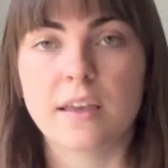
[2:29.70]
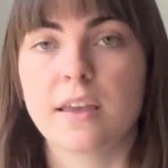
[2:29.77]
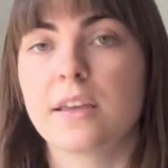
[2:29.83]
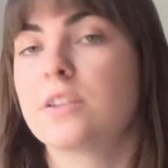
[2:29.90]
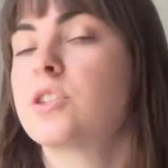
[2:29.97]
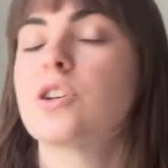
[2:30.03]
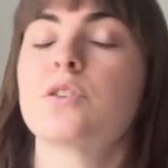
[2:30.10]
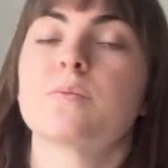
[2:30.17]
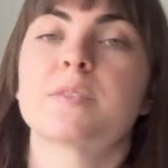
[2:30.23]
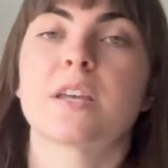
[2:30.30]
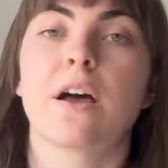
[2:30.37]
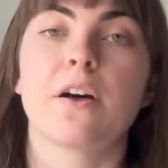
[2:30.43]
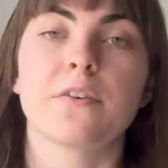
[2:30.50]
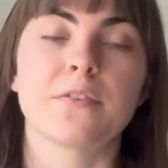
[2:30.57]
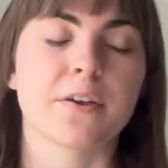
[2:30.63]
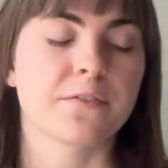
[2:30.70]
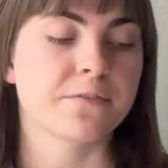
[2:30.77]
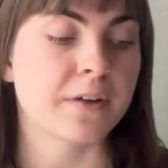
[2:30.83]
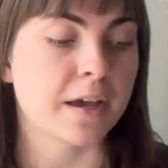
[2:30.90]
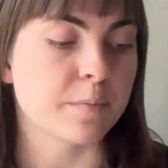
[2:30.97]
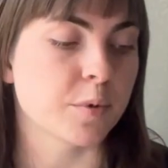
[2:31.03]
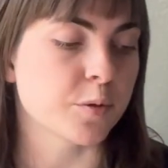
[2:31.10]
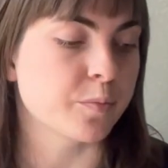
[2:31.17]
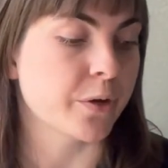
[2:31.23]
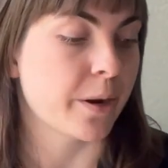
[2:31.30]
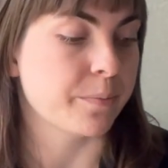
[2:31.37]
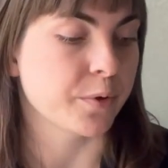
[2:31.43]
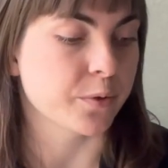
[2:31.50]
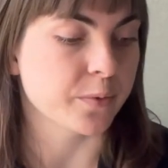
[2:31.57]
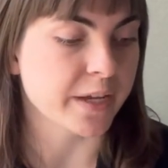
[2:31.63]
In terms of fiber
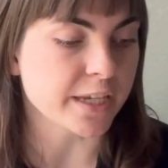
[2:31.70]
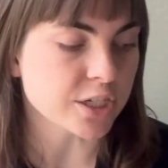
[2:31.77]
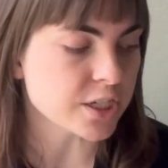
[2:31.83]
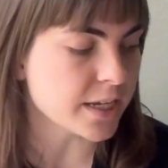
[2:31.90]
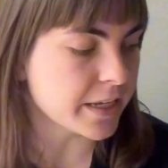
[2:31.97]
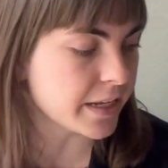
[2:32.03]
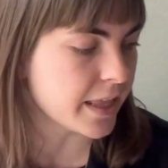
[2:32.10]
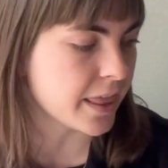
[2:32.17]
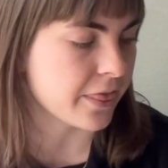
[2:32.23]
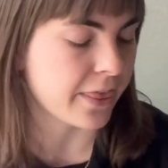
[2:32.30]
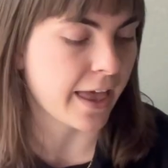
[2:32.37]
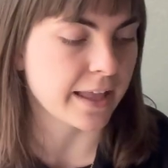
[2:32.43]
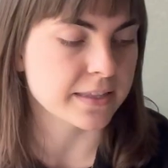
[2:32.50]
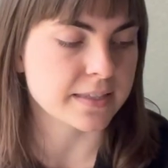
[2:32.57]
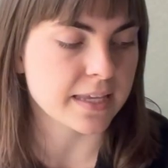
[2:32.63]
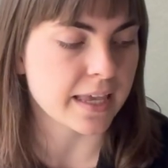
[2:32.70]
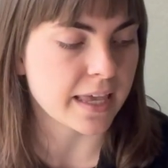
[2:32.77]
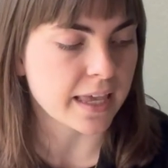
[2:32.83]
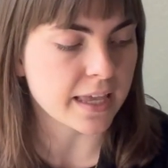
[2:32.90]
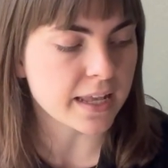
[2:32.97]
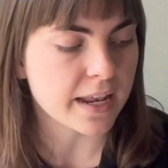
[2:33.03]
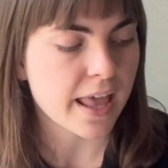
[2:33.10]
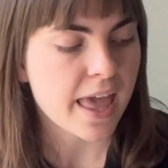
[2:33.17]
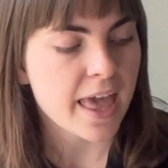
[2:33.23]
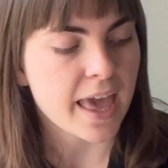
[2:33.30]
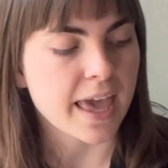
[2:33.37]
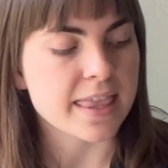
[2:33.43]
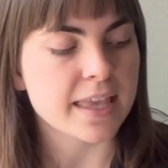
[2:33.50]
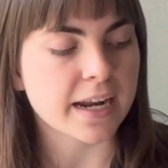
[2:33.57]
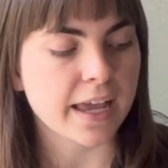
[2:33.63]
preparation, that's it.
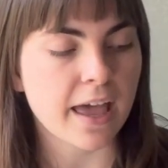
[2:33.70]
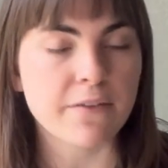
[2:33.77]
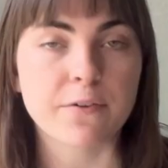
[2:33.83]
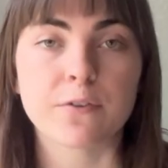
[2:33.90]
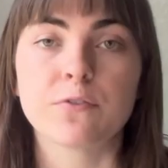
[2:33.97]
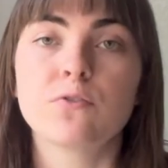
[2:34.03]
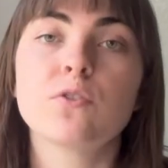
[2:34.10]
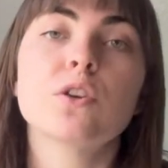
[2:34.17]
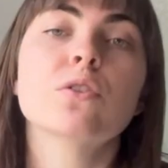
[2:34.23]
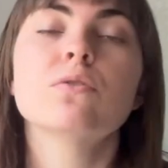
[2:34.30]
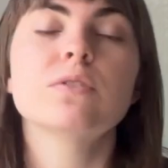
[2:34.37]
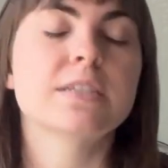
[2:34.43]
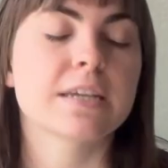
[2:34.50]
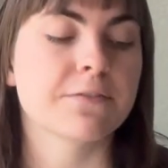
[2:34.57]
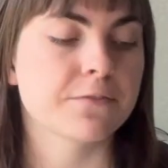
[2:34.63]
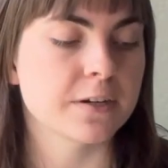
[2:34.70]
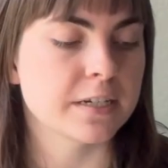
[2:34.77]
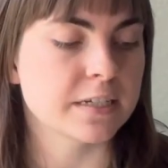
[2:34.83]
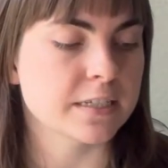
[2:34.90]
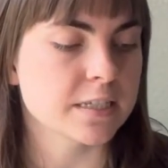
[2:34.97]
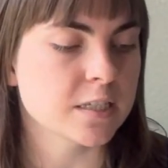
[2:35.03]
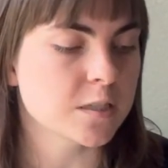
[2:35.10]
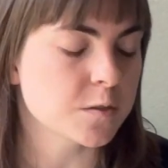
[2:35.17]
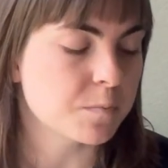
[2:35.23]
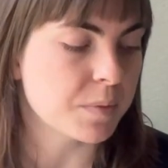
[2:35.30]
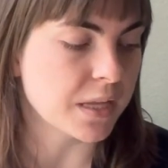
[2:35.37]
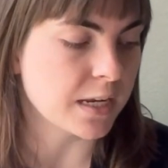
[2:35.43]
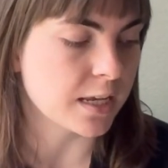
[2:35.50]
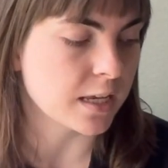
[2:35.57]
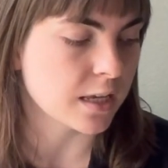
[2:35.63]
And then I have a few different
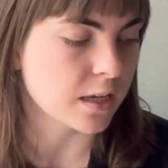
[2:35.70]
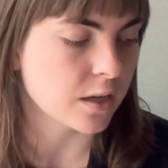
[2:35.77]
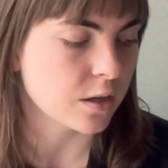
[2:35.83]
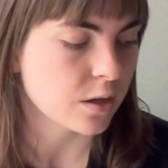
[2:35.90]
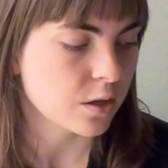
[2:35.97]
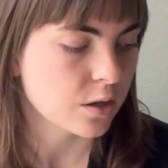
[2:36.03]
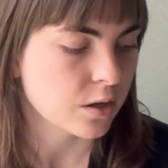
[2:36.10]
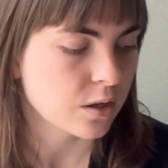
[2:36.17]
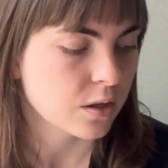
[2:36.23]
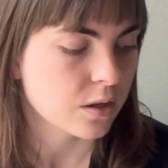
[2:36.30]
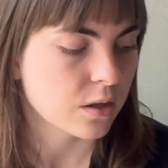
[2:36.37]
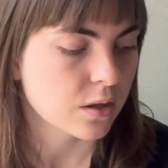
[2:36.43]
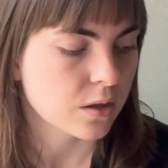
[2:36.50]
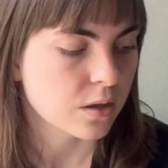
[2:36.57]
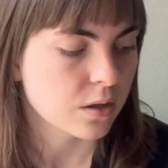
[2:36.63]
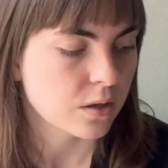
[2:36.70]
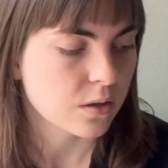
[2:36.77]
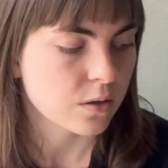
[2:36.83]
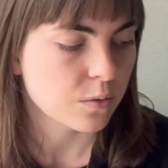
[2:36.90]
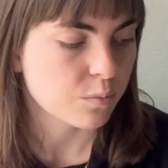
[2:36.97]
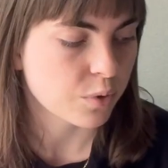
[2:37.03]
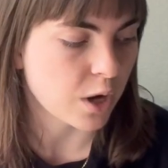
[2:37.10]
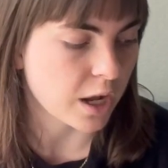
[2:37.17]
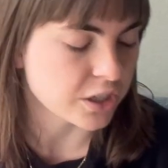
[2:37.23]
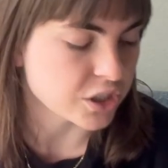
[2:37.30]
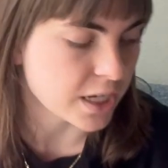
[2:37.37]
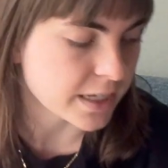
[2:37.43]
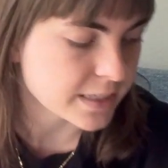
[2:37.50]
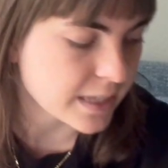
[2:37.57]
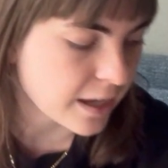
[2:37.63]
spinning
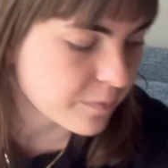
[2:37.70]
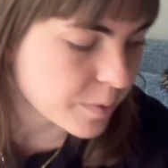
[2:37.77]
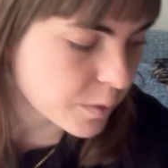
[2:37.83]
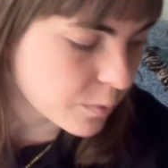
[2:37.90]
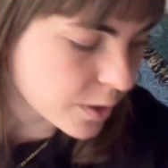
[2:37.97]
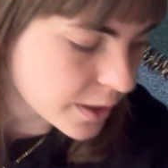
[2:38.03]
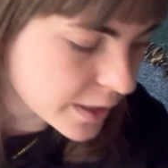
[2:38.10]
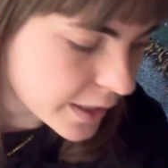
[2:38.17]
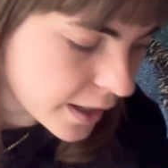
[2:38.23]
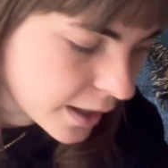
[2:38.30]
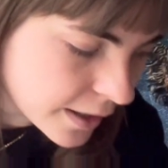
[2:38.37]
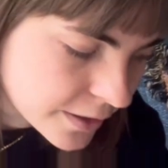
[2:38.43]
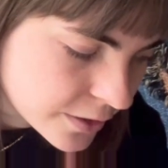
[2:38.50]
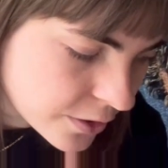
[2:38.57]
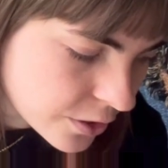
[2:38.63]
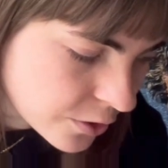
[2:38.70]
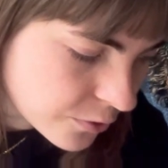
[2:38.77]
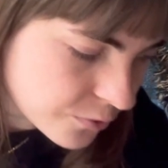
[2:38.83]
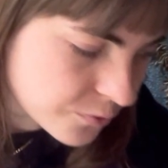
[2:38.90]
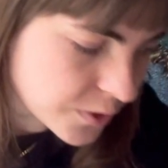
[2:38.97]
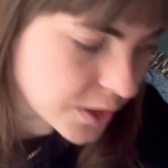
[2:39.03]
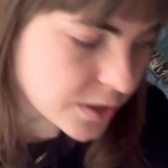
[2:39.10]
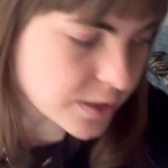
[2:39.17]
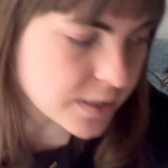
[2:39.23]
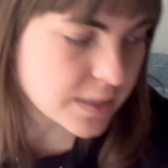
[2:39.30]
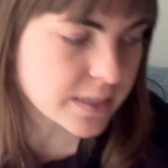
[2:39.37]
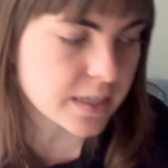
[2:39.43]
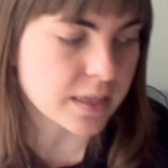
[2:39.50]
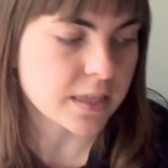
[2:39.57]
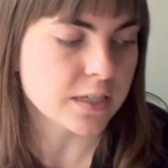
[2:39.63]
projects I've been working on.
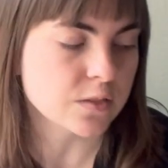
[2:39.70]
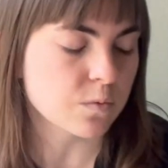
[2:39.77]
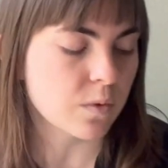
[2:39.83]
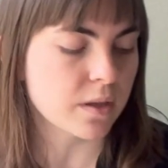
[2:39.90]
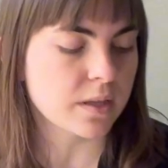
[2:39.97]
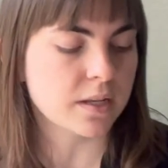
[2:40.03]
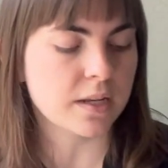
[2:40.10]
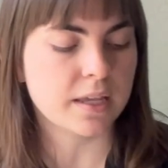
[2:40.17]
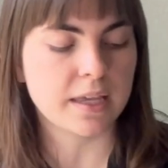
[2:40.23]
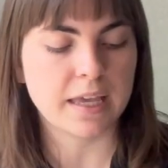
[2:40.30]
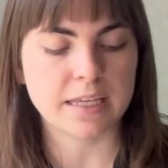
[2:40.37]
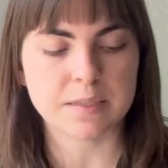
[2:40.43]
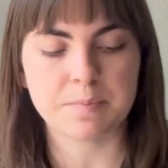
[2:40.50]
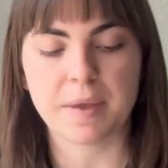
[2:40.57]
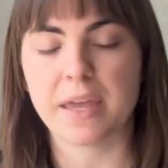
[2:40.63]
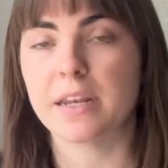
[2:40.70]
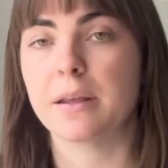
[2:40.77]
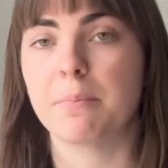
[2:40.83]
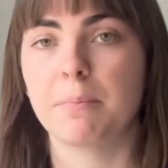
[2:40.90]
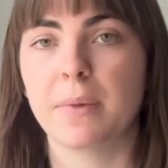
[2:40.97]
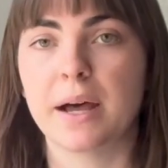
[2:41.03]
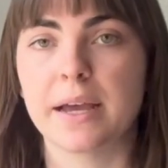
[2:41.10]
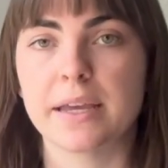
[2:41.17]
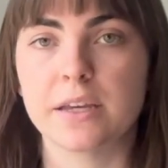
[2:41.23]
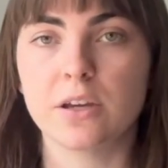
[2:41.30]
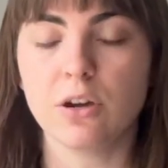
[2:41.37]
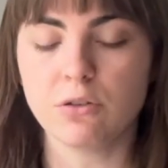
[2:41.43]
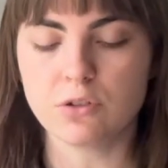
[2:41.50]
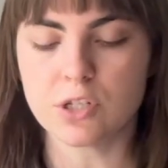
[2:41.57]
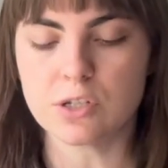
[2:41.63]
This one has been my
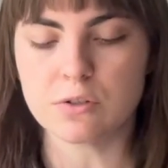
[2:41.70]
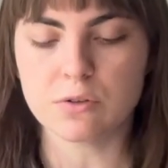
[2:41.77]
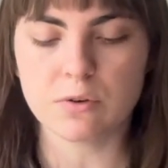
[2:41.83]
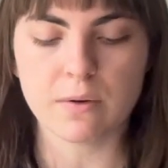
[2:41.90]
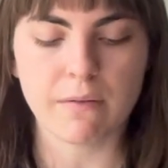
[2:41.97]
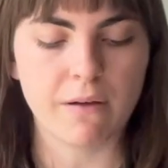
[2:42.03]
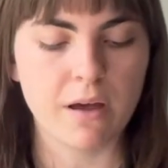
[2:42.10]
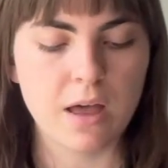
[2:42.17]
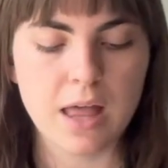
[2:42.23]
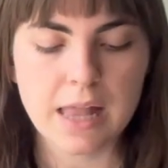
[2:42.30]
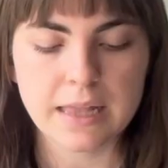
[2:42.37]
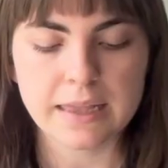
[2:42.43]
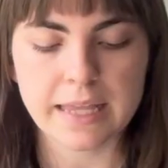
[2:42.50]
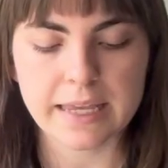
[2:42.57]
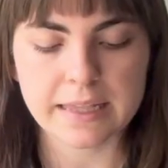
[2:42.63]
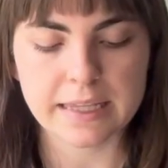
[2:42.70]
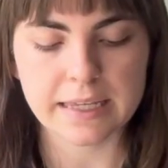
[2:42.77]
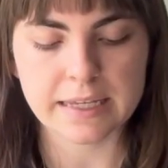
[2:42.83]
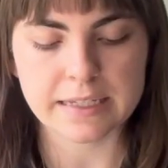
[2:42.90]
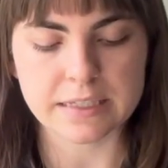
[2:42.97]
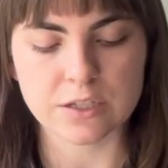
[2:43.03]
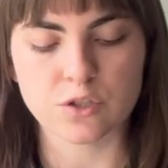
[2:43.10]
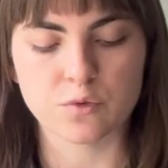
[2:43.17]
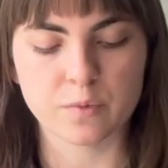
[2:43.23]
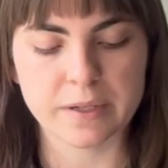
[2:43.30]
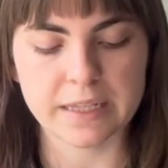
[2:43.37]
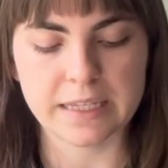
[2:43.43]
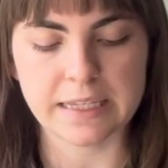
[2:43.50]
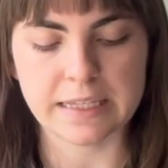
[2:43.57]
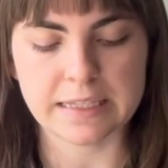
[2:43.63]
go-to lately because it's
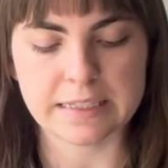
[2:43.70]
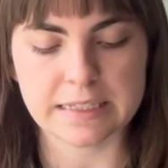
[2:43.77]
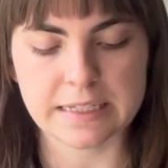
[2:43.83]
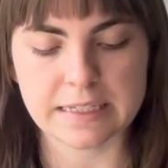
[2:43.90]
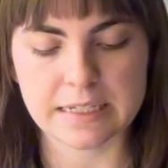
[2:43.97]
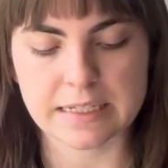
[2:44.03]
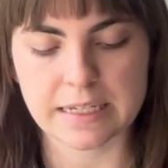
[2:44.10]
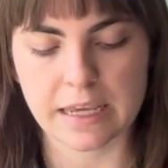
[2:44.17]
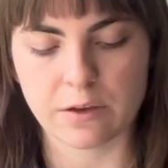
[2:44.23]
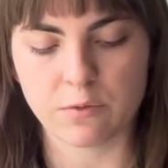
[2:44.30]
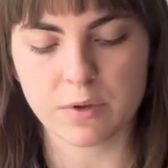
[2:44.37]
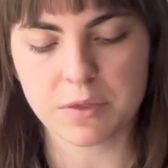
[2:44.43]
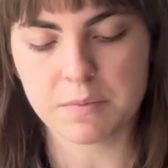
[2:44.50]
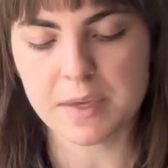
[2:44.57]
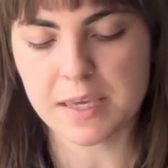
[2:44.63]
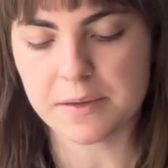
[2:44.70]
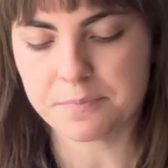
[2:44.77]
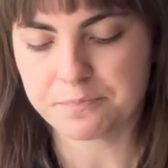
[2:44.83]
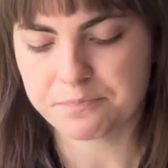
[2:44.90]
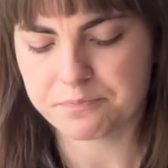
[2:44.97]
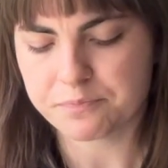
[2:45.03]
really easy to take with me.